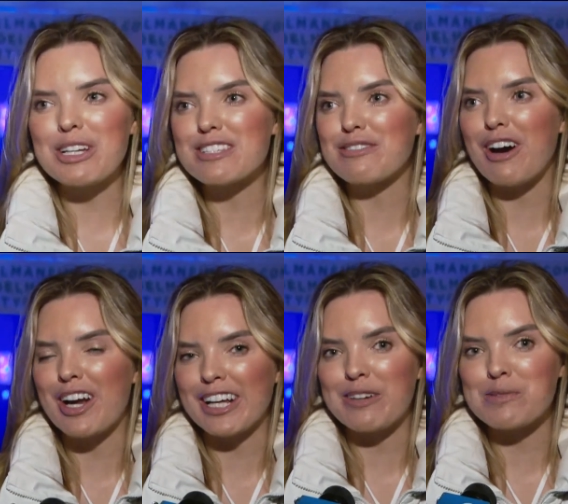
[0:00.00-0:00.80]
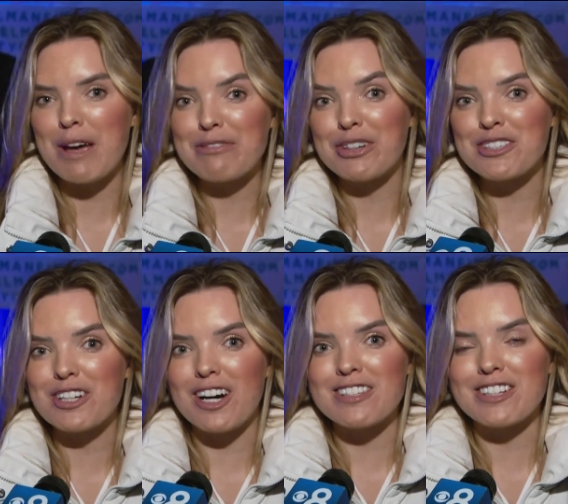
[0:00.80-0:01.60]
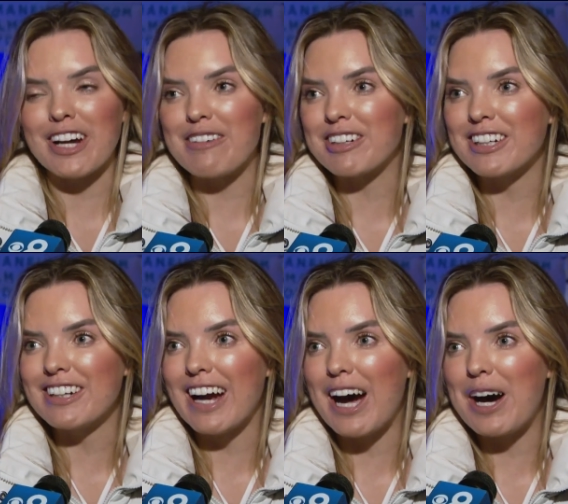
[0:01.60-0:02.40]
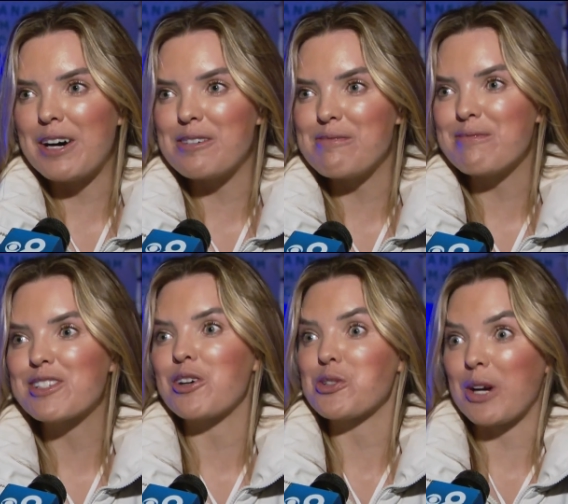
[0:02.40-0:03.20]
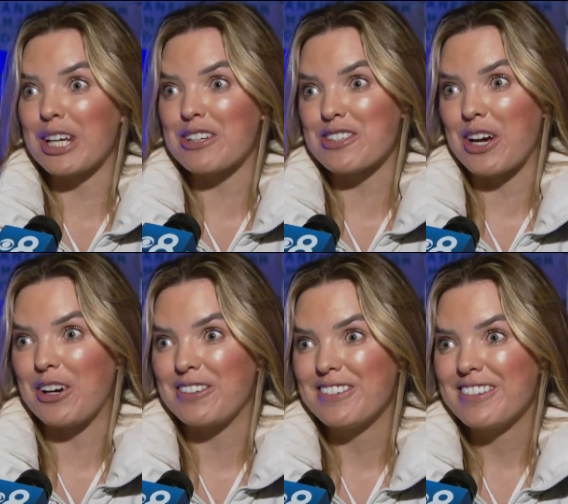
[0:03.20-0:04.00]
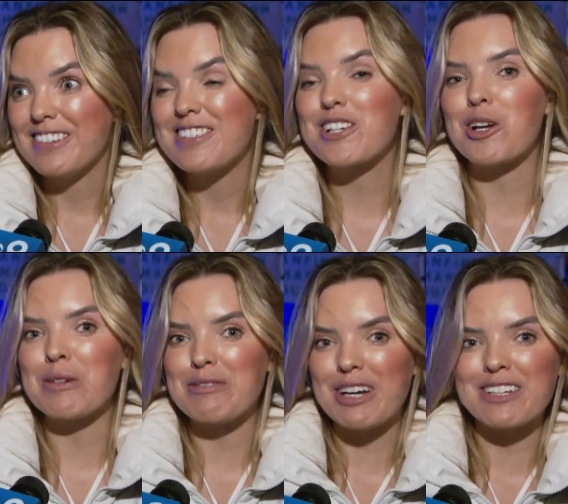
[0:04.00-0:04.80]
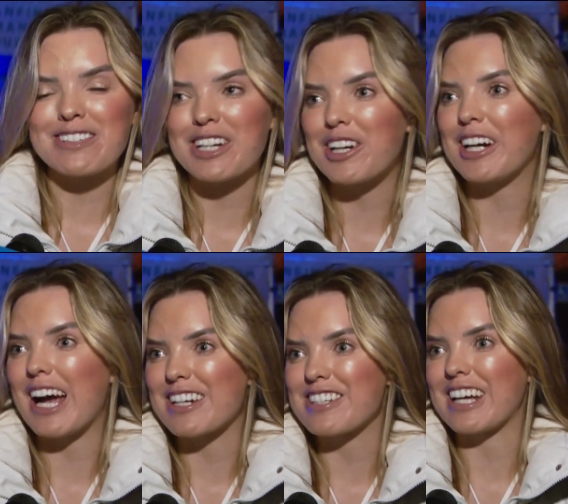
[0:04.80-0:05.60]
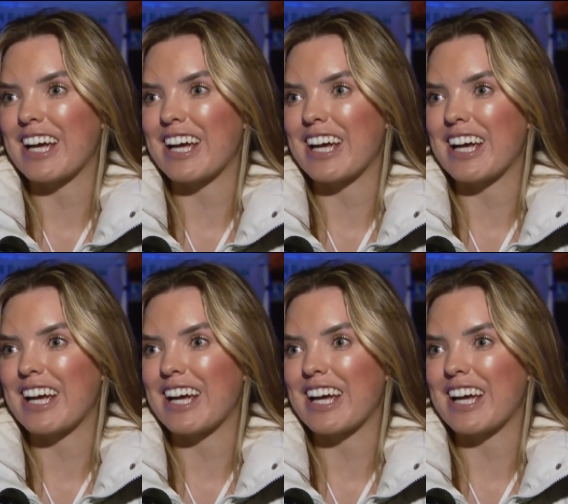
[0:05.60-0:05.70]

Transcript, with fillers: Gwen Stefani. It was my first concert ever, um, so 20 years ago. So it'll be fun to see her in action